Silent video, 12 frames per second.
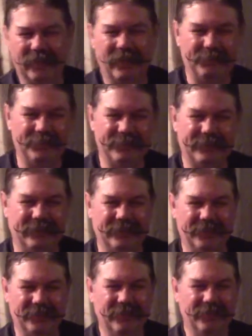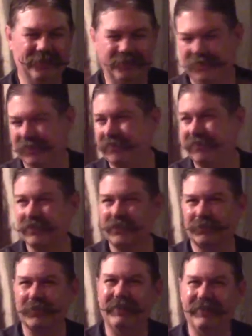up until the
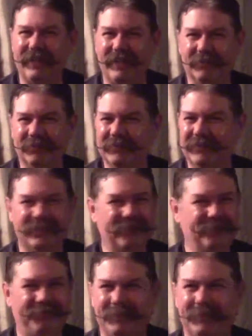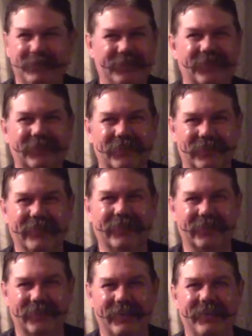first run of albums, people generally
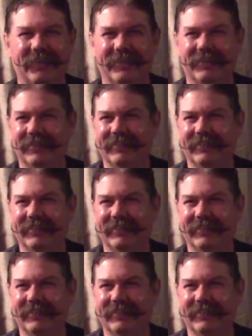agree that